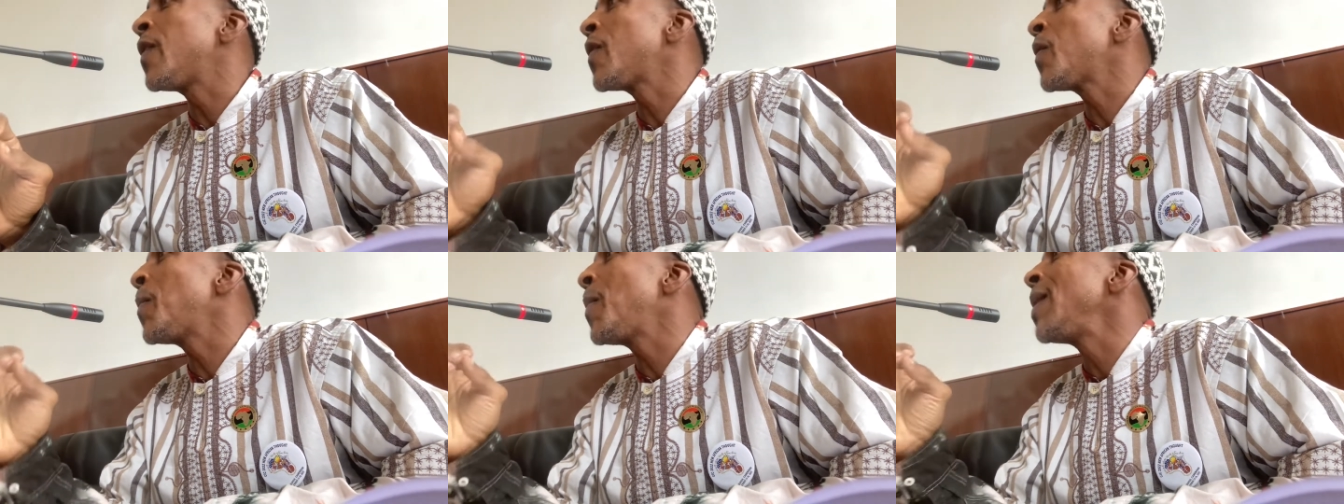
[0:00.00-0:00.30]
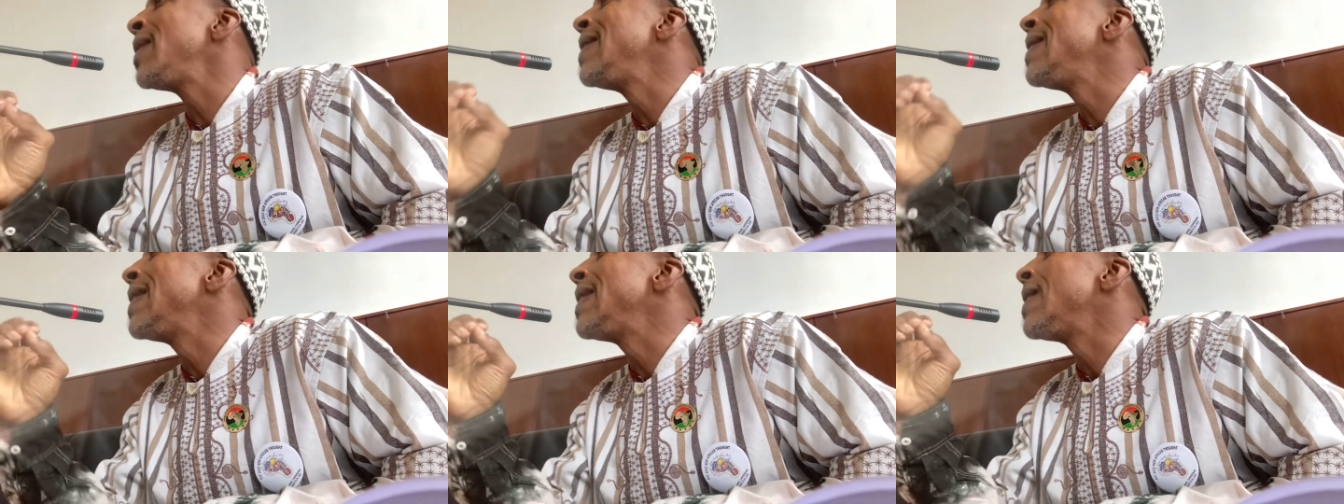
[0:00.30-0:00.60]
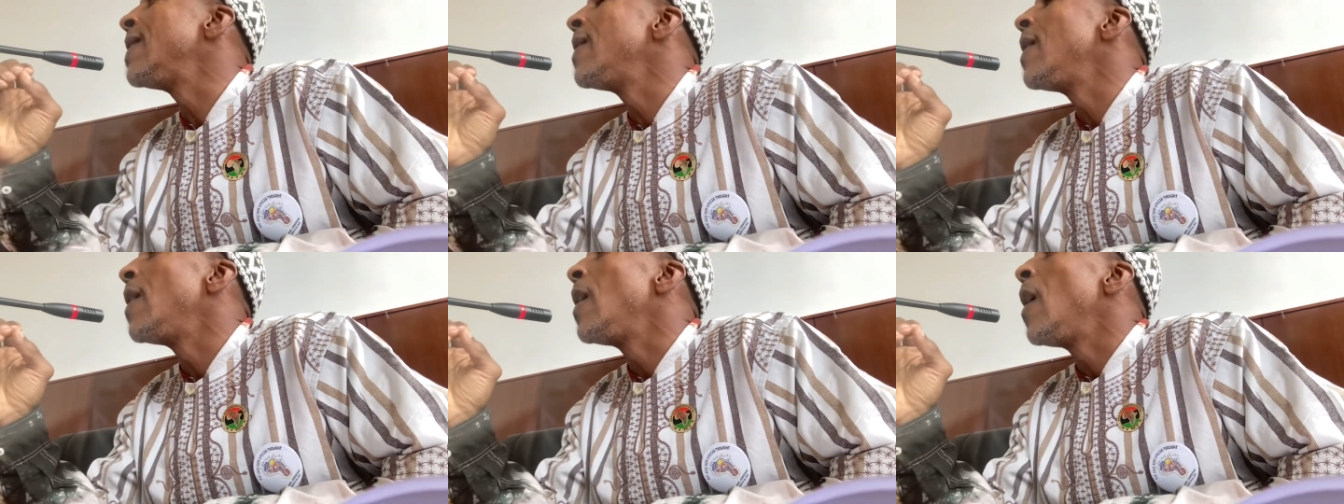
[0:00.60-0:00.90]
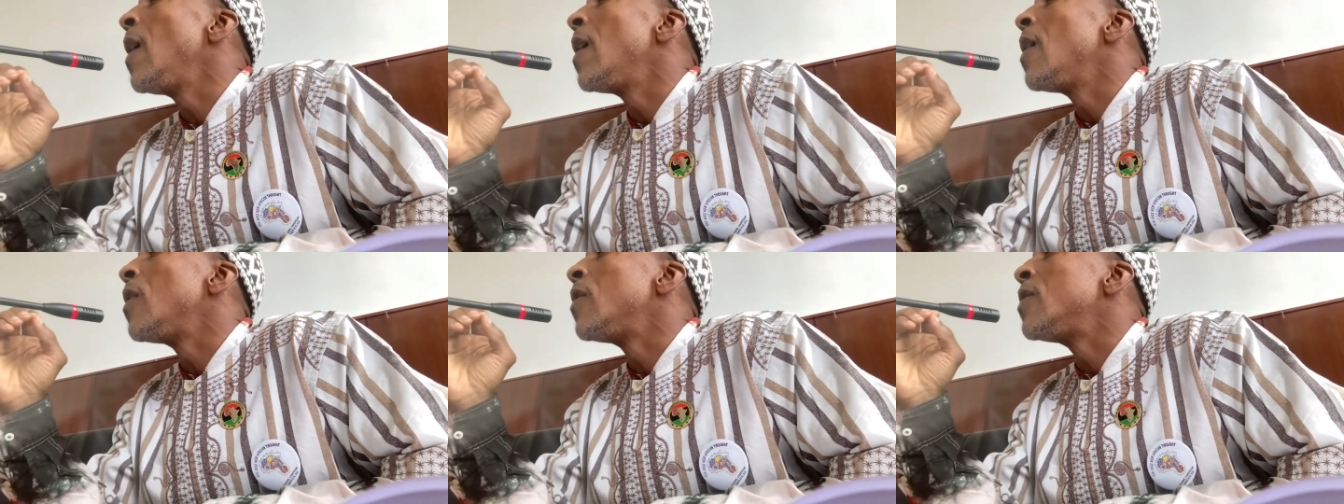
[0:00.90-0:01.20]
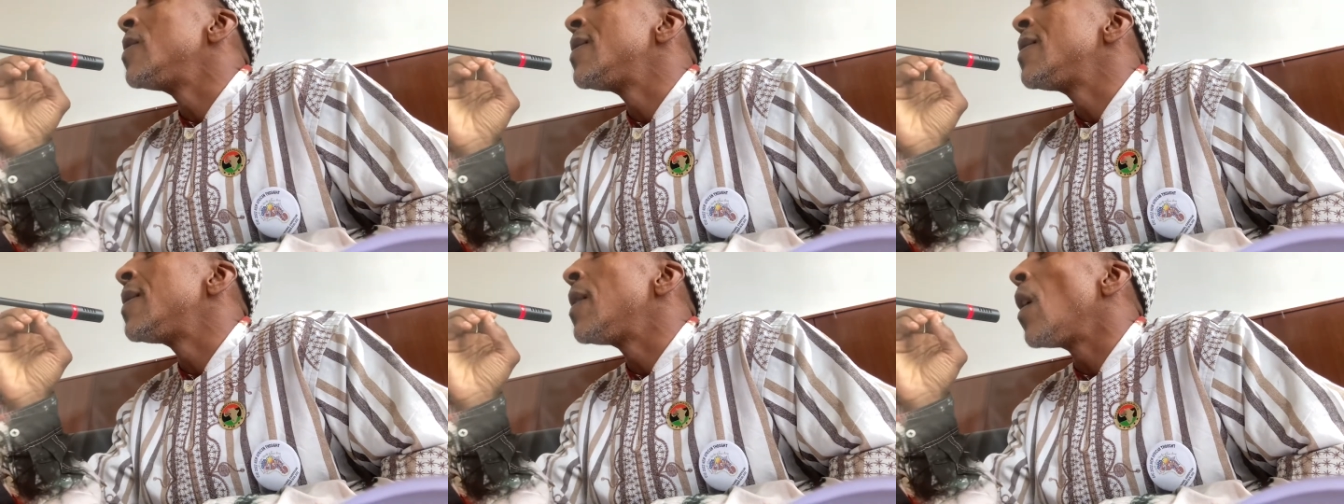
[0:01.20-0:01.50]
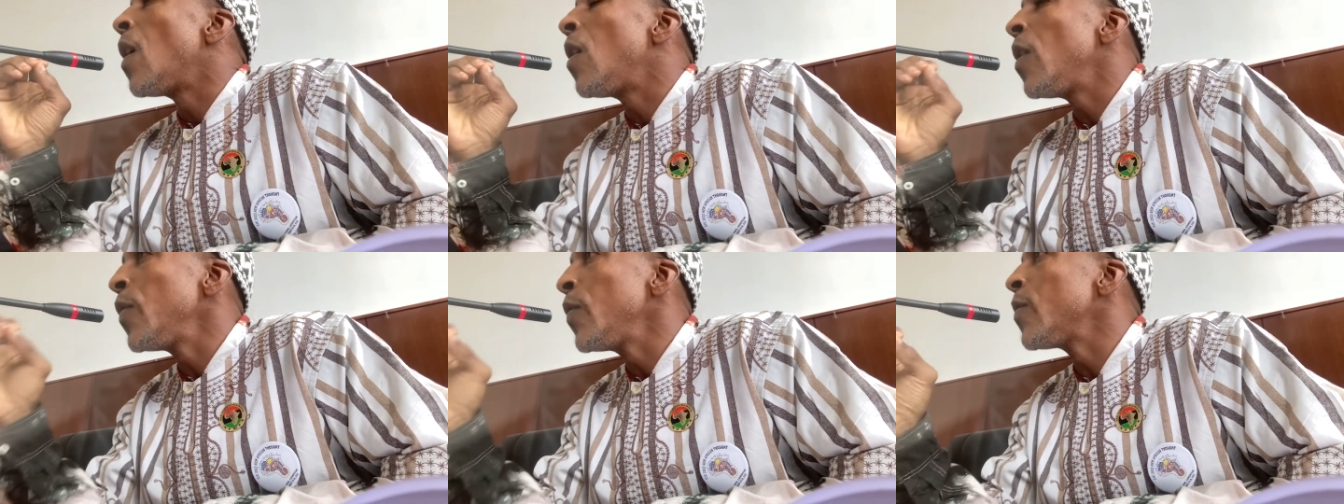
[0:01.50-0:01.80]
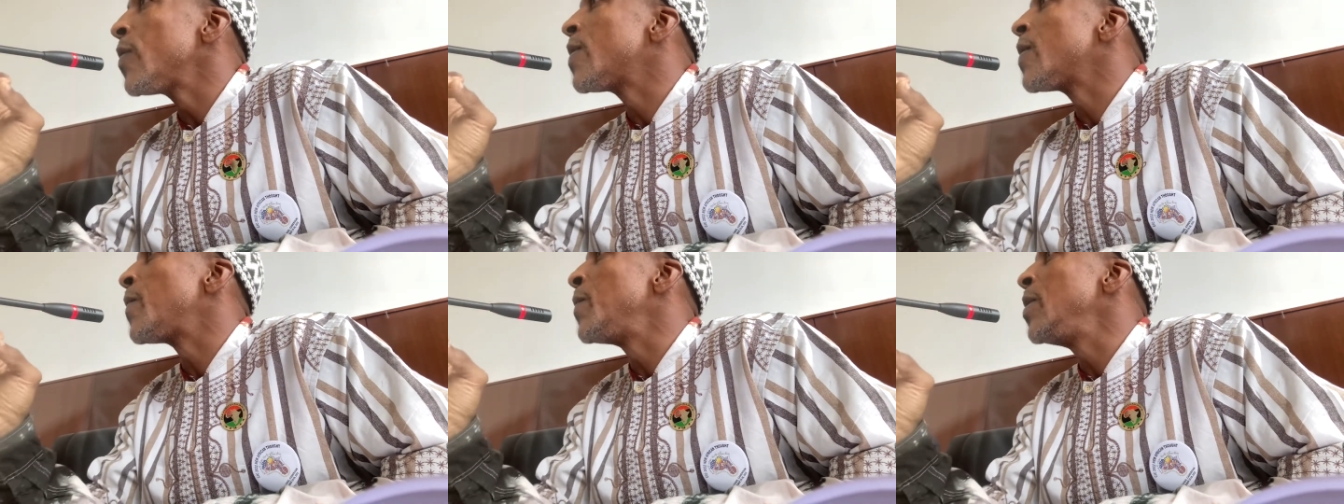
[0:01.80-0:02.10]
spending
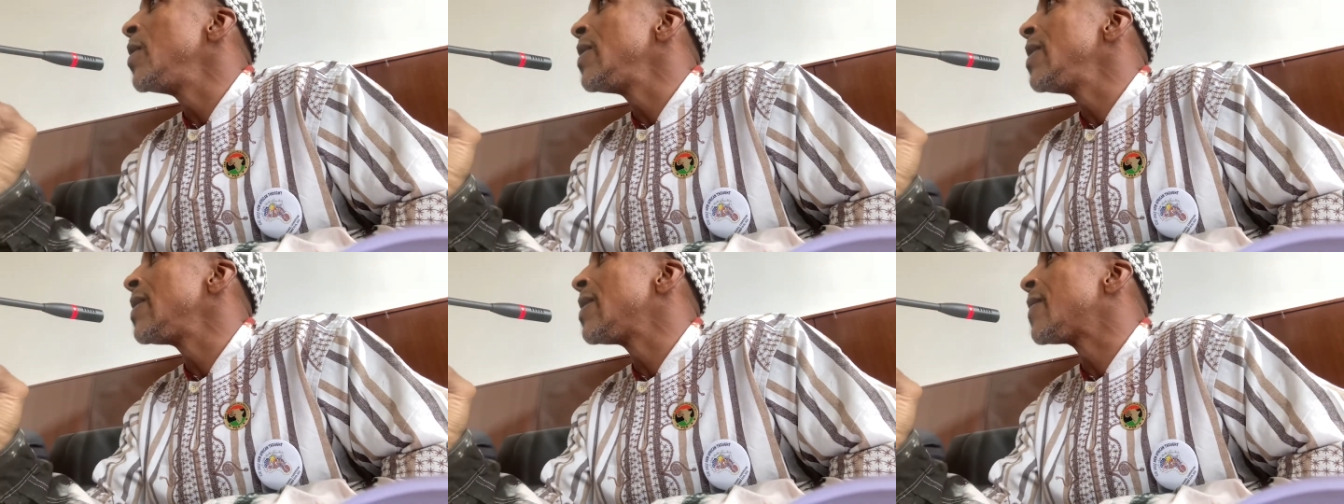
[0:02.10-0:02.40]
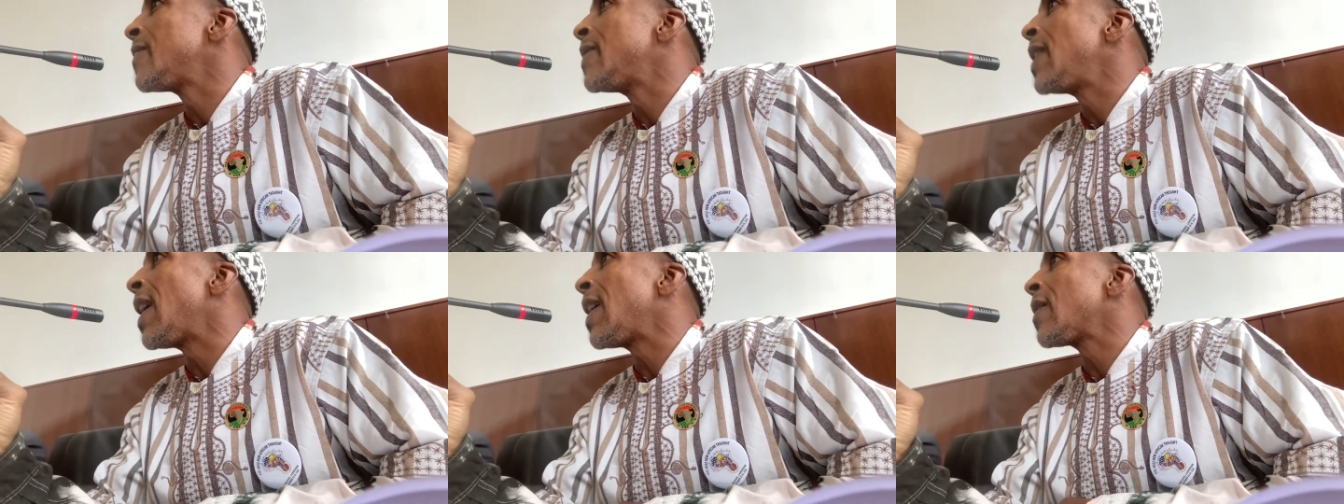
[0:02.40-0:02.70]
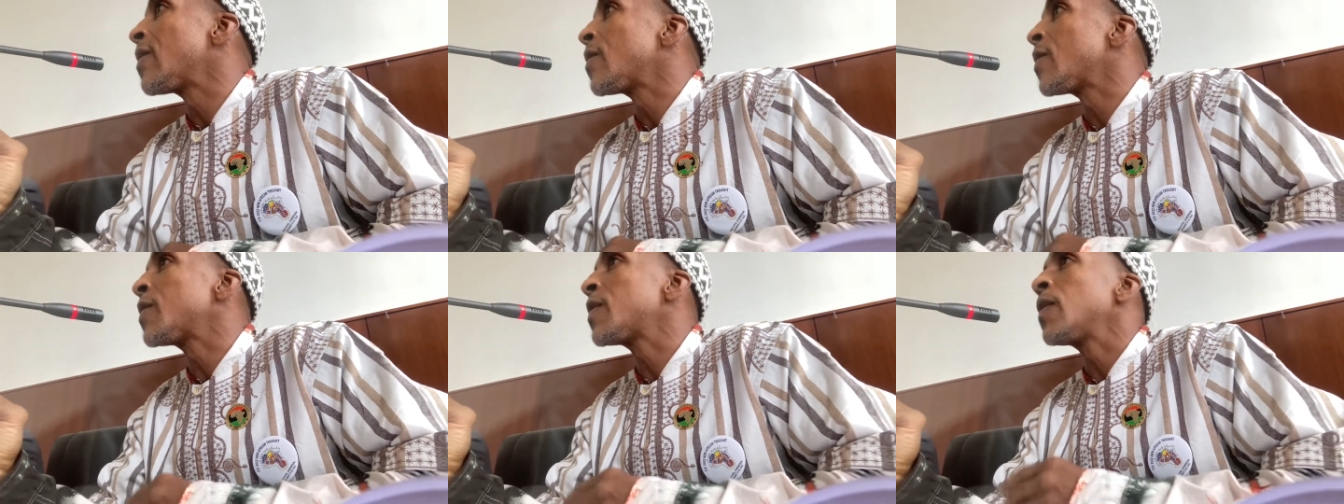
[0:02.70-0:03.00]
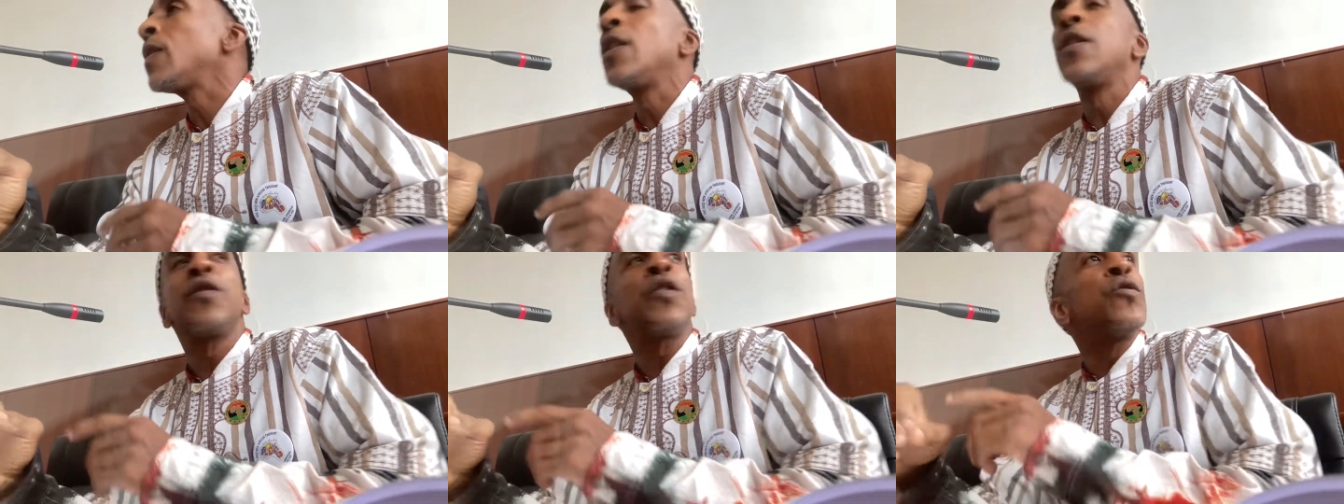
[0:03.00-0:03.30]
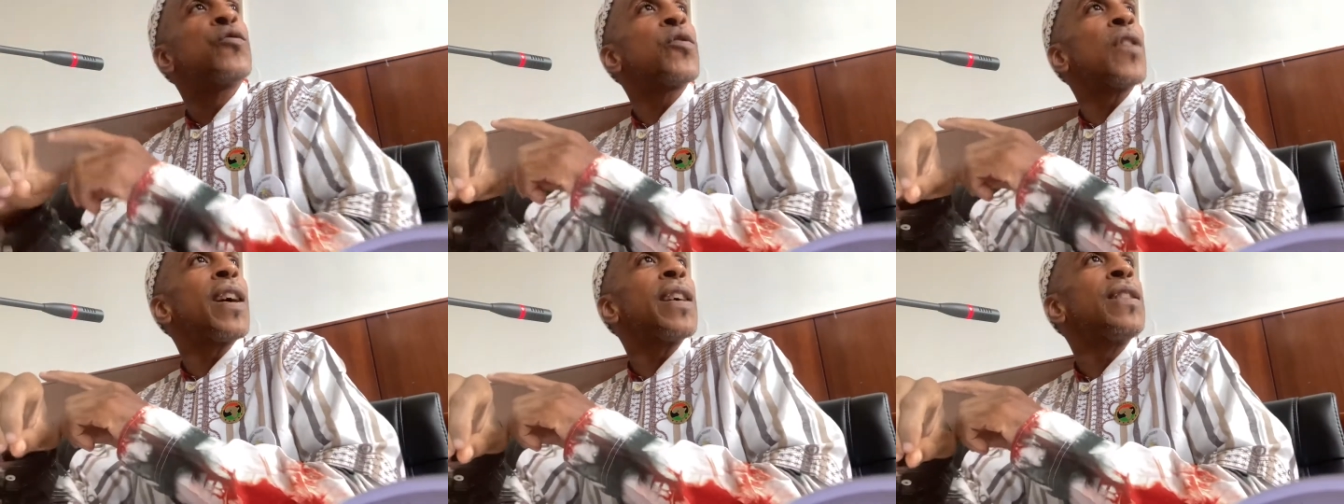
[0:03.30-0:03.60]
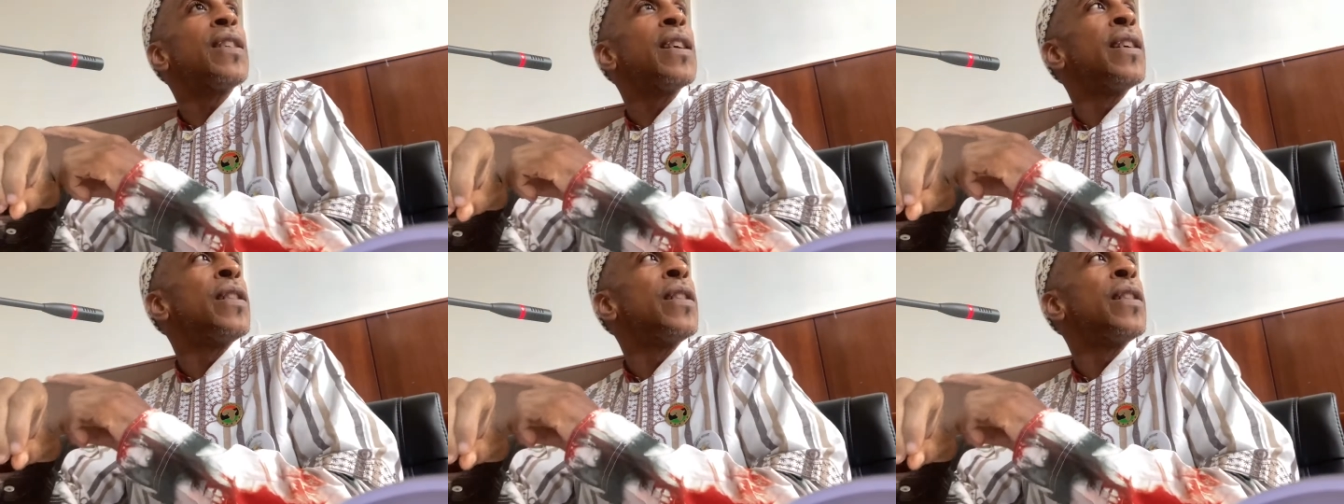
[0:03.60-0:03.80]
hundreds of millions of dollars to try,